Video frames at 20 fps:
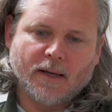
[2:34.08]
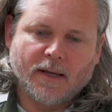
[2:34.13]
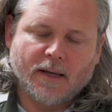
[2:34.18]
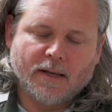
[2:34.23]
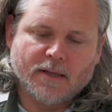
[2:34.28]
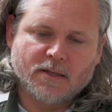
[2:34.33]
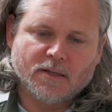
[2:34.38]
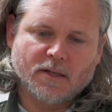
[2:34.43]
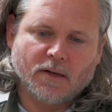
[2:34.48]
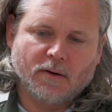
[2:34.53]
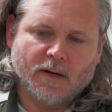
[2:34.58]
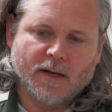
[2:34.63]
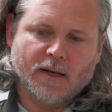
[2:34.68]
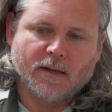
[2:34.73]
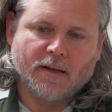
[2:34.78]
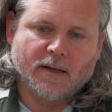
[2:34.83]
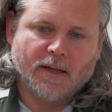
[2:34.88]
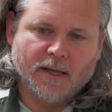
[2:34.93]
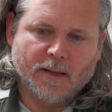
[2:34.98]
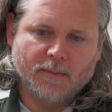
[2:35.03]
and so I
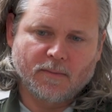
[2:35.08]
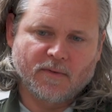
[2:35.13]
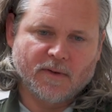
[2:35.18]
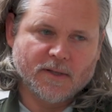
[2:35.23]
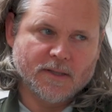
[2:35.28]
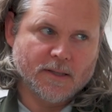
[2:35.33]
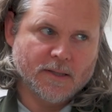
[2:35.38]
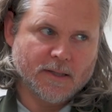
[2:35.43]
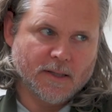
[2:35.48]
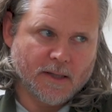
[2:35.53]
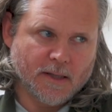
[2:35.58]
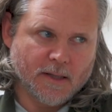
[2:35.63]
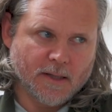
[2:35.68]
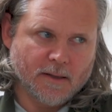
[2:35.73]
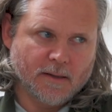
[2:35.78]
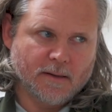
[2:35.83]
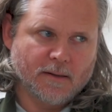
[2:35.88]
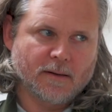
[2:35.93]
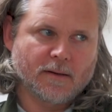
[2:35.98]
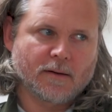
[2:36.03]
can keep visiting
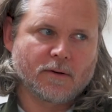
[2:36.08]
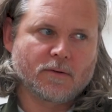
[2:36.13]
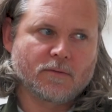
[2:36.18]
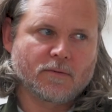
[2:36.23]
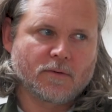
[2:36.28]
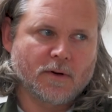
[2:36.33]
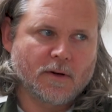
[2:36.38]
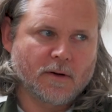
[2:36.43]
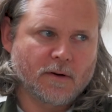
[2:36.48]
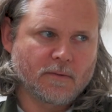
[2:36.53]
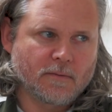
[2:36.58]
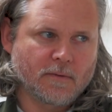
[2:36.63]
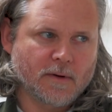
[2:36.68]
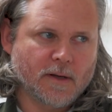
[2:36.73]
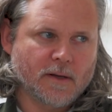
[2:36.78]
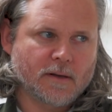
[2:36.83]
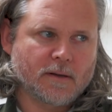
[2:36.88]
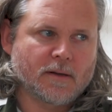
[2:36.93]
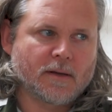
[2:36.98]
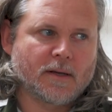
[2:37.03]
it over and
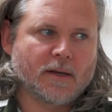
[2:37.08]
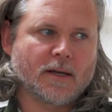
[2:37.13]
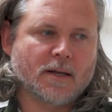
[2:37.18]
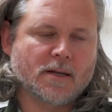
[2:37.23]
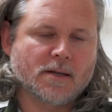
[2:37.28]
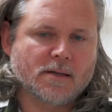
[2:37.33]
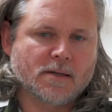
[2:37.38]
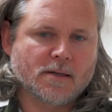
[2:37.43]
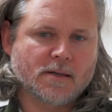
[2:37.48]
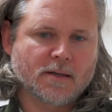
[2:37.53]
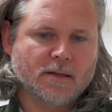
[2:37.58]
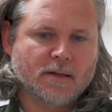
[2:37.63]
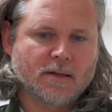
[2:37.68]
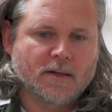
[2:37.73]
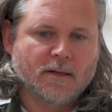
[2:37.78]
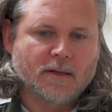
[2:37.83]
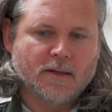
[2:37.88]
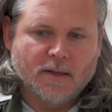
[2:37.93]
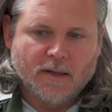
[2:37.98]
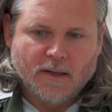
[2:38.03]
over. And
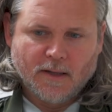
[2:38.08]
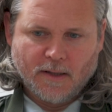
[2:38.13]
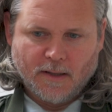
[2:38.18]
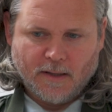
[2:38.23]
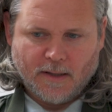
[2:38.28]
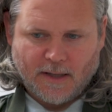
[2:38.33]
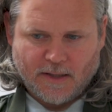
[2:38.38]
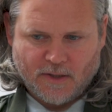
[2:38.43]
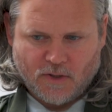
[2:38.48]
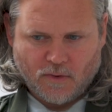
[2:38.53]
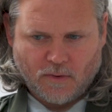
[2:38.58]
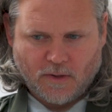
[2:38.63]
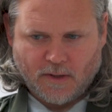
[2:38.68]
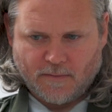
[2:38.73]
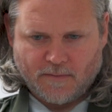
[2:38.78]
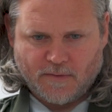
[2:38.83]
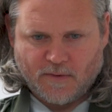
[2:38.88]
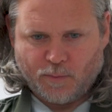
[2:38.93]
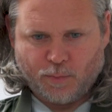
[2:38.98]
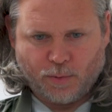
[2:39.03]
that joy
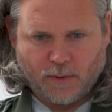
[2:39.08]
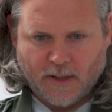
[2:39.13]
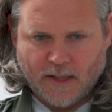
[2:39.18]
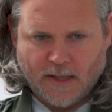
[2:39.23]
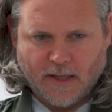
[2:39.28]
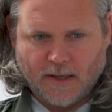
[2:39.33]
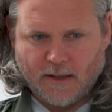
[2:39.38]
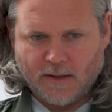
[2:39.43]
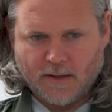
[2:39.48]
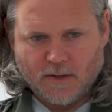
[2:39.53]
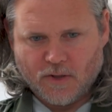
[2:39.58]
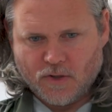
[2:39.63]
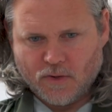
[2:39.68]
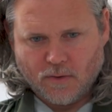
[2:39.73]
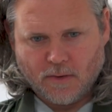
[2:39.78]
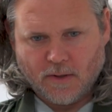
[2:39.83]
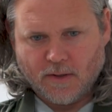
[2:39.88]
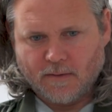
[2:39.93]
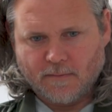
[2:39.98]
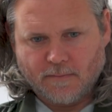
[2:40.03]
of spring and the
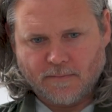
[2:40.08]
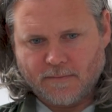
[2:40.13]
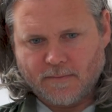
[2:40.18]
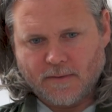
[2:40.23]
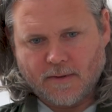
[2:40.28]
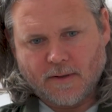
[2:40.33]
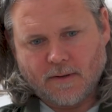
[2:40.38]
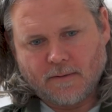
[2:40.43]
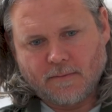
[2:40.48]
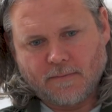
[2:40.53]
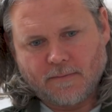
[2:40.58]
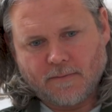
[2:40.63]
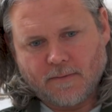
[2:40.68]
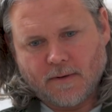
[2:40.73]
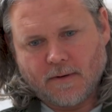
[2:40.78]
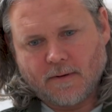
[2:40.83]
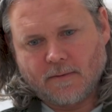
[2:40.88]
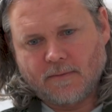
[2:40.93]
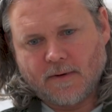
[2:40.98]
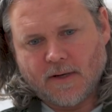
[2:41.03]
joy
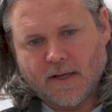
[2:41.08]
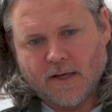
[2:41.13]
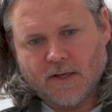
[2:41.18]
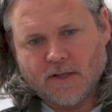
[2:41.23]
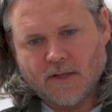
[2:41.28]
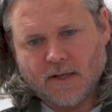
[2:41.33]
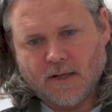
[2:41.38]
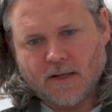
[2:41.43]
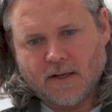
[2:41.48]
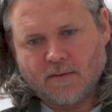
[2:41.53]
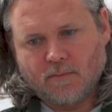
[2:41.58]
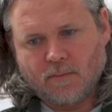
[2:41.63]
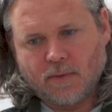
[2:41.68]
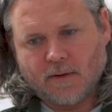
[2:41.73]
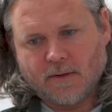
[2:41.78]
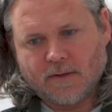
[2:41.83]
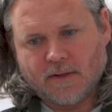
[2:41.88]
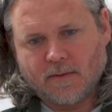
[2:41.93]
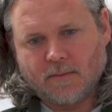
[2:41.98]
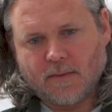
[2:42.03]
of nature kind of
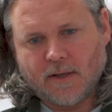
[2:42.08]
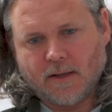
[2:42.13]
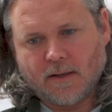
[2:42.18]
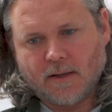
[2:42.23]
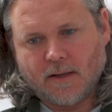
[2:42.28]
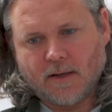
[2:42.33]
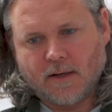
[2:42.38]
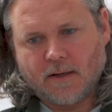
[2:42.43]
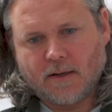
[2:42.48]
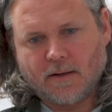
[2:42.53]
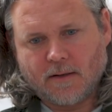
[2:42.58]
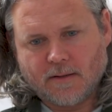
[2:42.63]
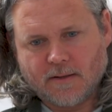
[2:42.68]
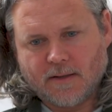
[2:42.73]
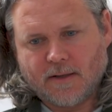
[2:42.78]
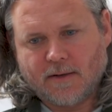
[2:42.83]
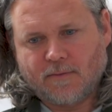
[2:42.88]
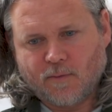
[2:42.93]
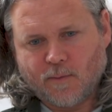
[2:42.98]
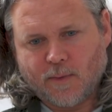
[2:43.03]
blossoming that occurs
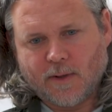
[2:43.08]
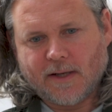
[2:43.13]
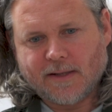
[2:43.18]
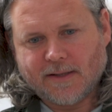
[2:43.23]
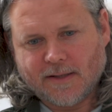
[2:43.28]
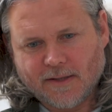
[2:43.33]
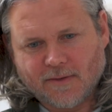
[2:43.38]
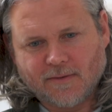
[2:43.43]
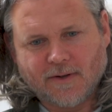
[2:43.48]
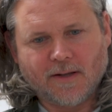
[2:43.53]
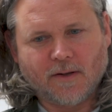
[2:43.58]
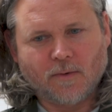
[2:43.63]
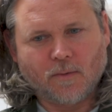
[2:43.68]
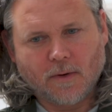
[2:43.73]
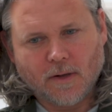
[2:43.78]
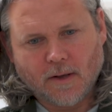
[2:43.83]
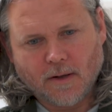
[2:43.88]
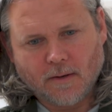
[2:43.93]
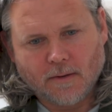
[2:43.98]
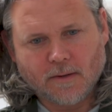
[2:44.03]
in different places around the
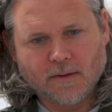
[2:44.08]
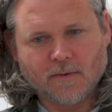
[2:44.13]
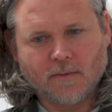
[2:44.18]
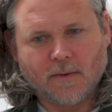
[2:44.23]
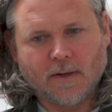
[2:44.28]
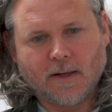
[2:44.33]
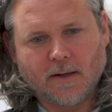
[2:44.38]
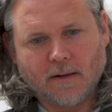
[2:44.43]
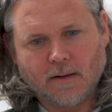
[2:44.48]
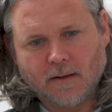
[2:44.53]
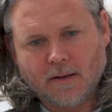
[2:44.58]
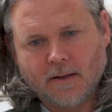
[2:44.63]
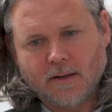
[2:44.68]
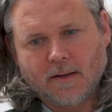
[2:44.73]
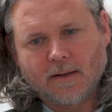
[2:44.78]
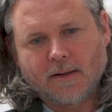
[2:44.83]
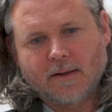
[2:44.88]
world as well.